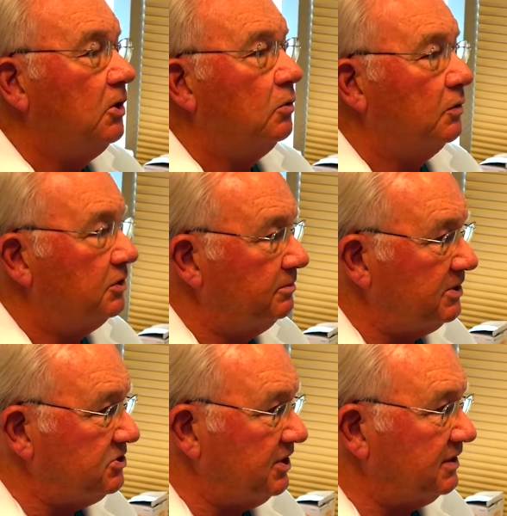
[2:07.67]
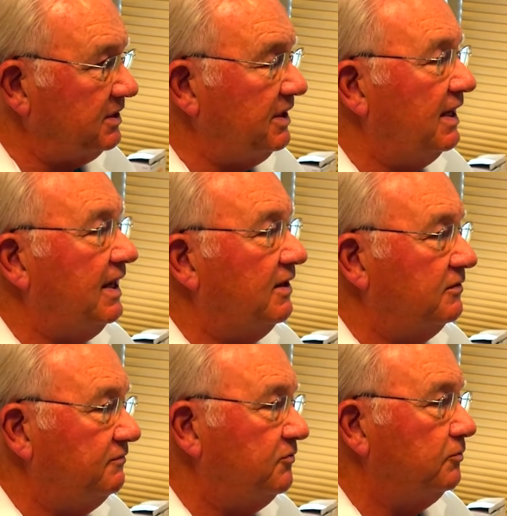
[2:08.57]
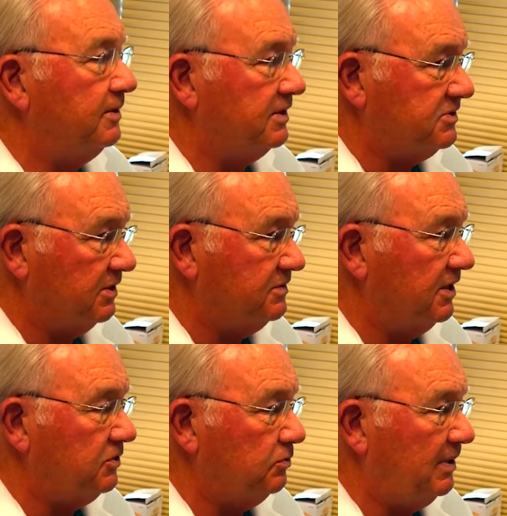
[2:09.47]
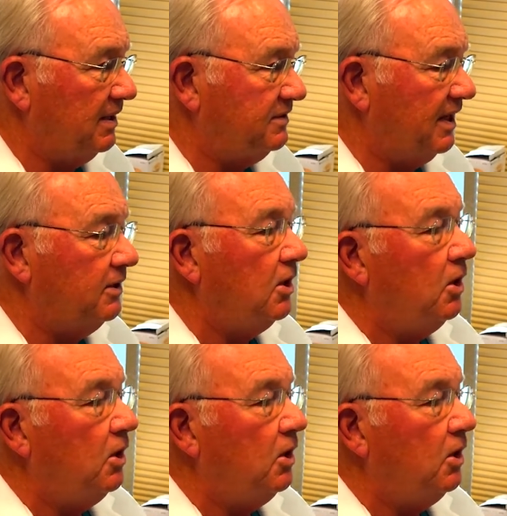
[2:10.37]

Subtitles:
We're going to be checking that out in a few minutes. I'll tell you about that.